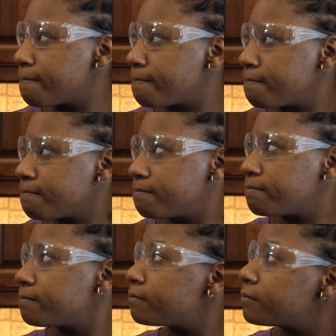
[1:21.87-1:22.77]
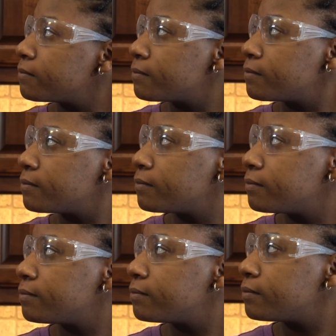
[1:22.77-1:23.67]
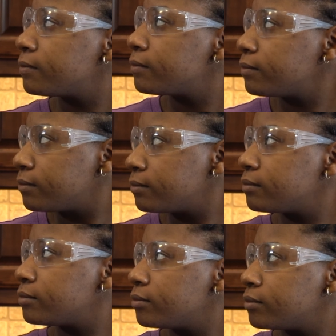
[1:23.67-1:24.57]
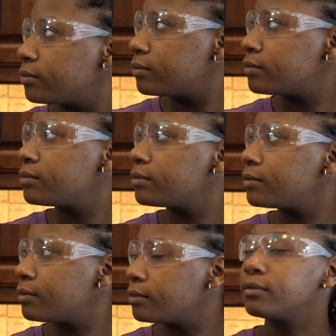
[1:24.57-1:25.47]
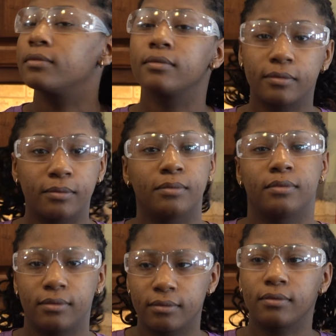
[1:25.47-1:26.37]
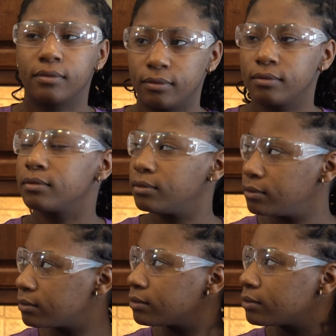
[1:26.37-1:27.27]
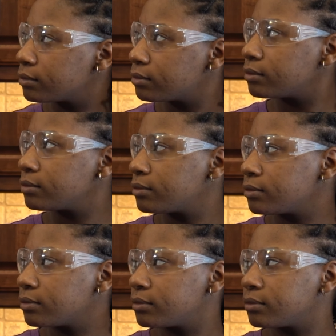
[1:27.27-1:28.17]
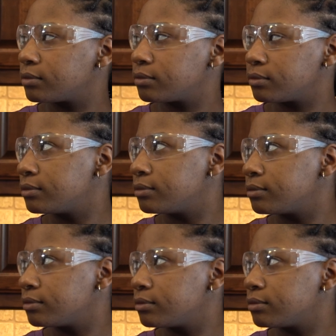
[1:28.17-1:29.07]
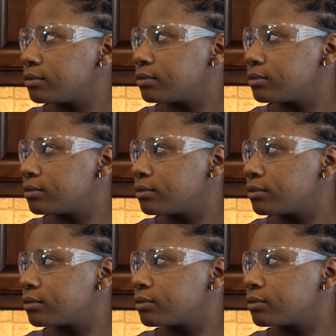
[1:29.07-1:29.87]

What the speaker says: (not speaking)